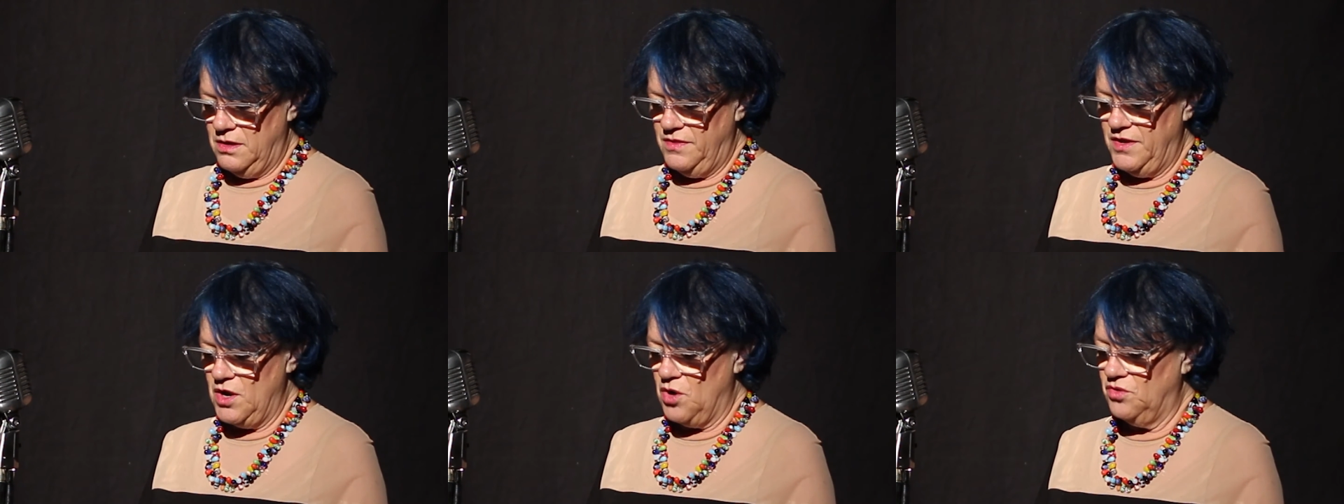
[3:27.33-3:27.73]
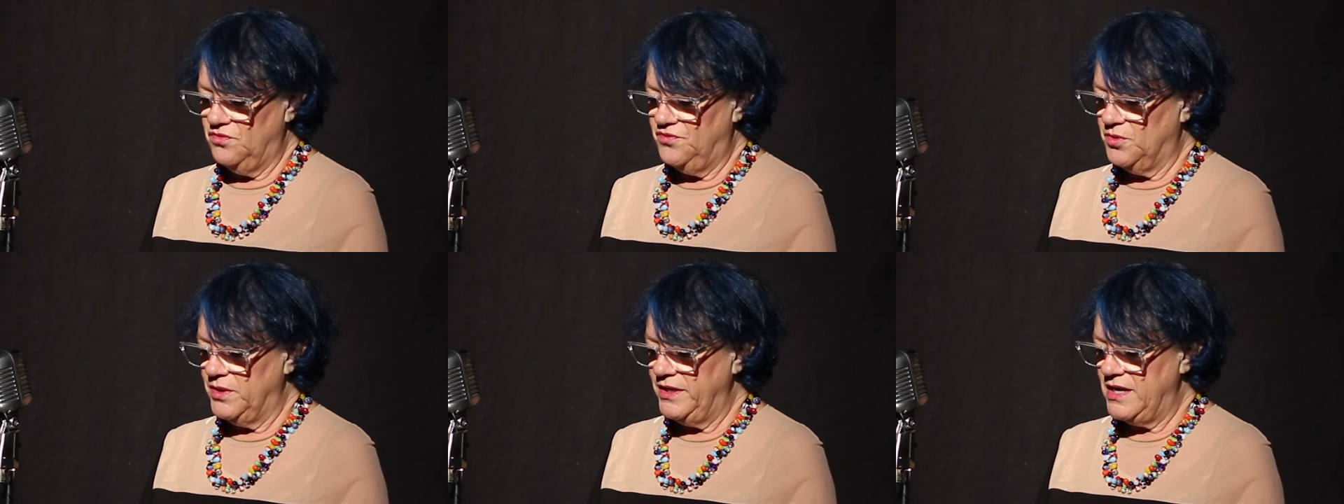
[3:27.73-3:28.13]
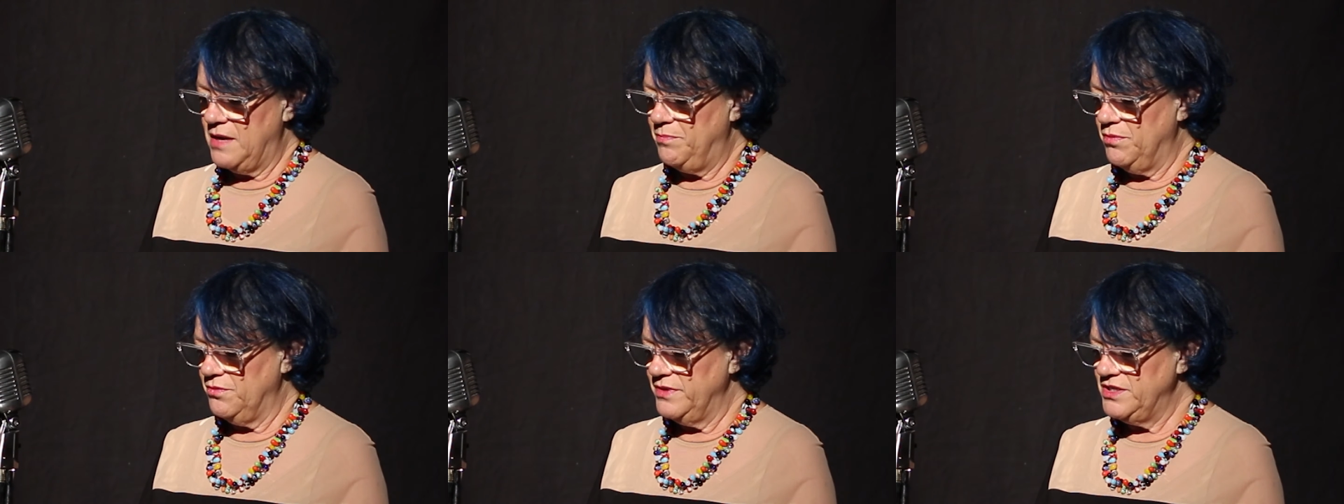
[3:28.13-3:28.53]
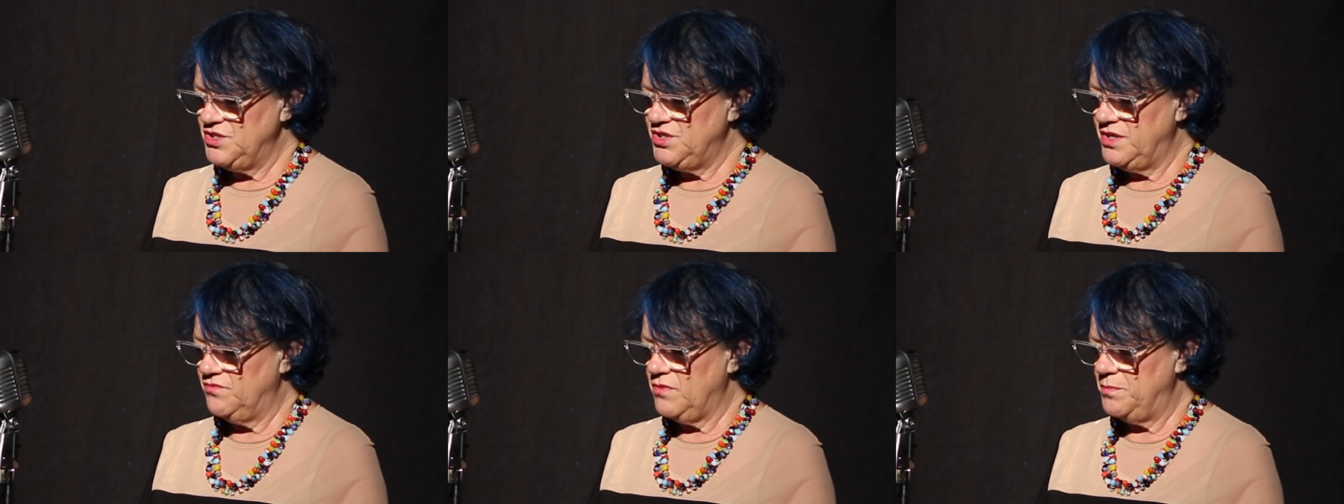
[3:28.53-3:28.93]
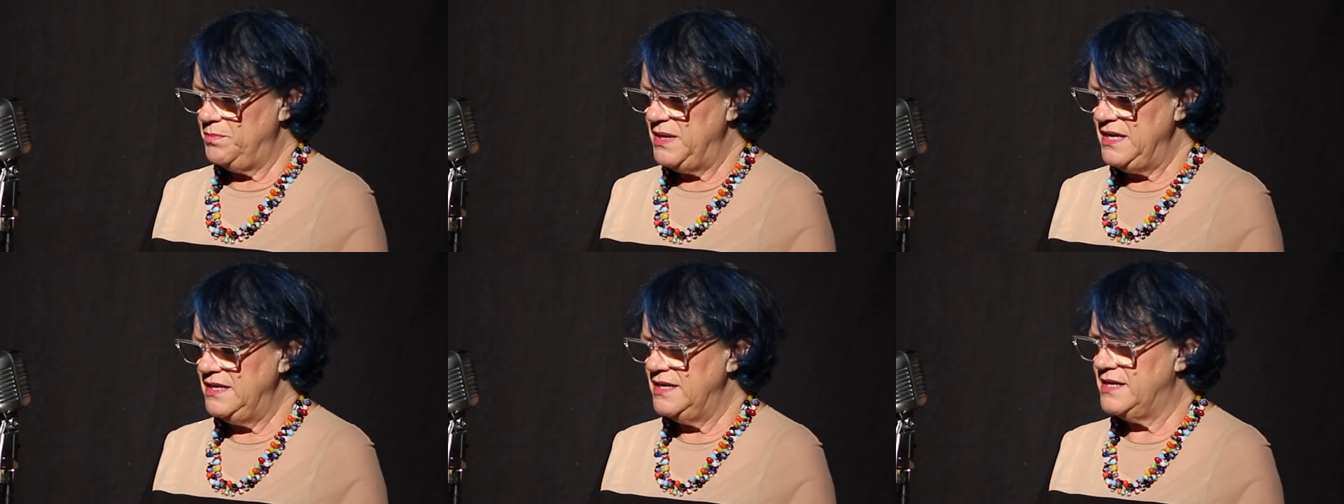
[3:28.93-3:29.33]
The ovoid apparition
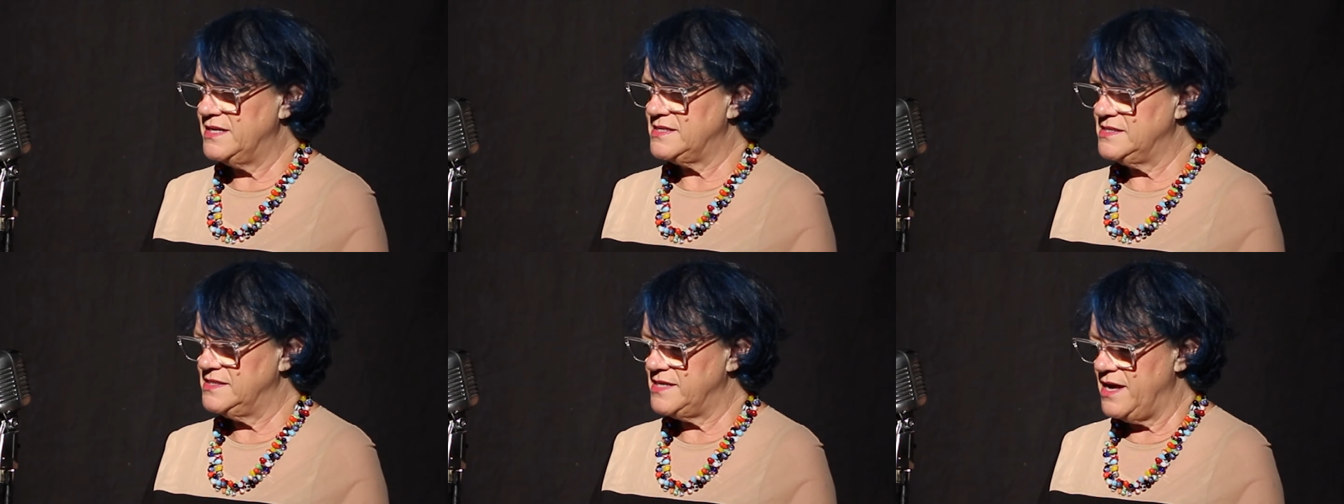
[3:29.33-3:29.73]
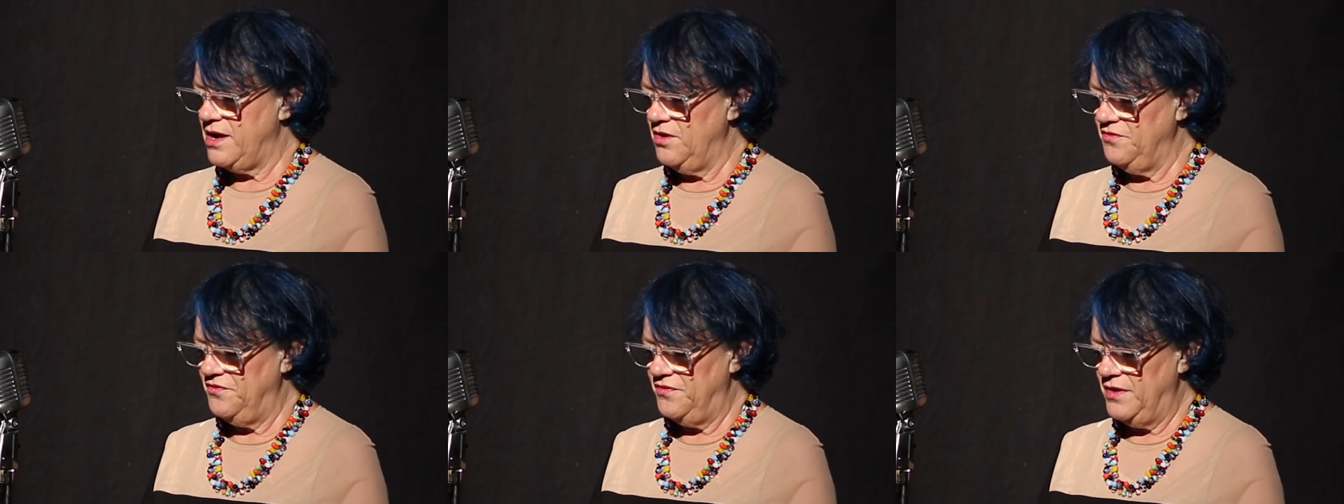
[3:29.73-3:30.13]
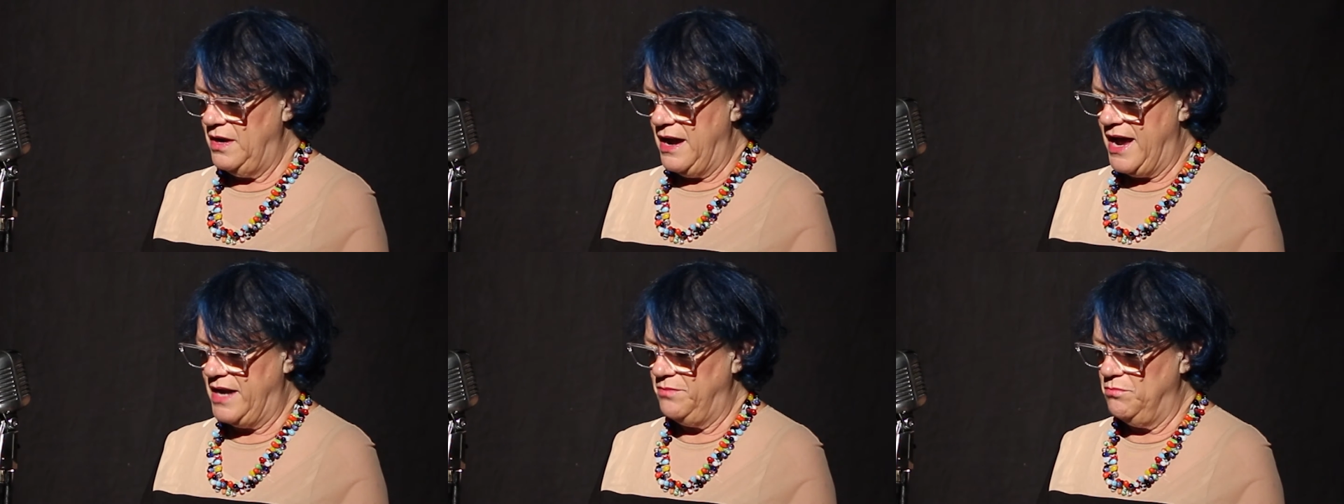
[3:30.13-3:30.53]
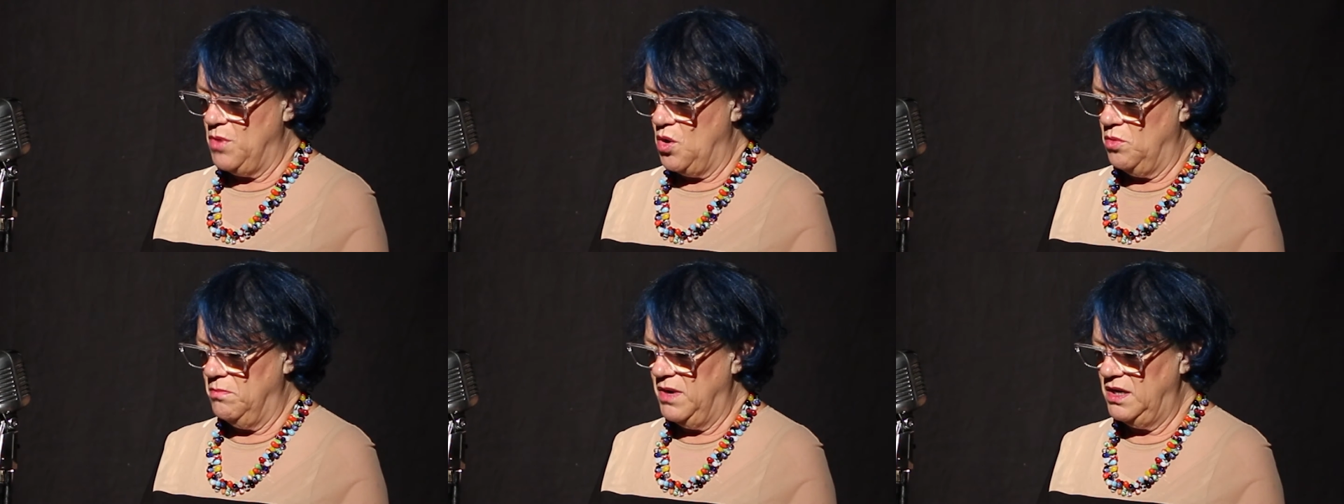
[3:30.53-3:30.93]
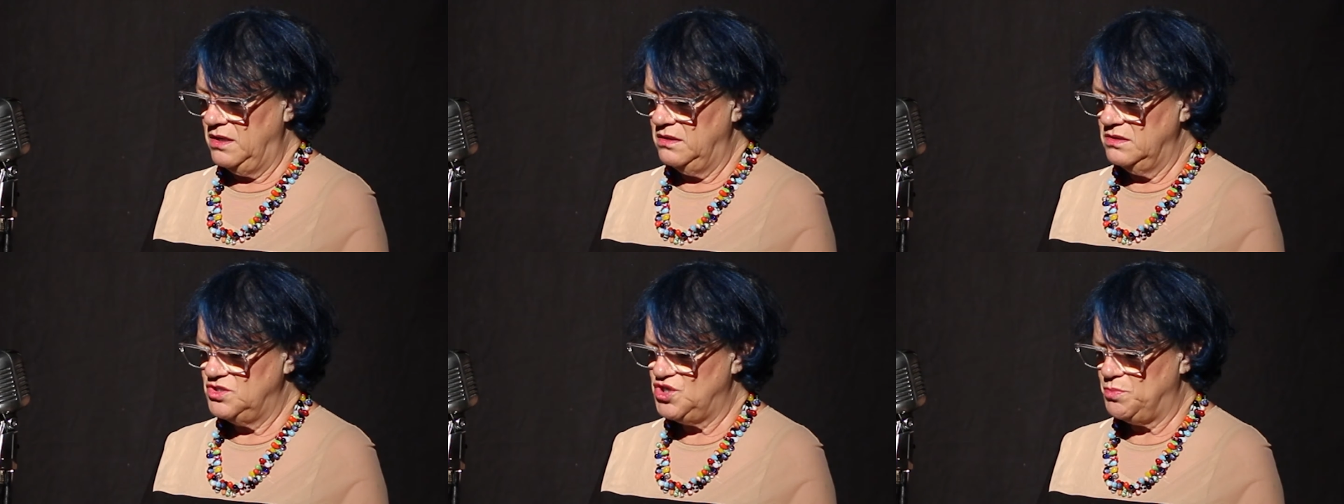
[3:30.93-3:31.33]
repeated itself at MoMA,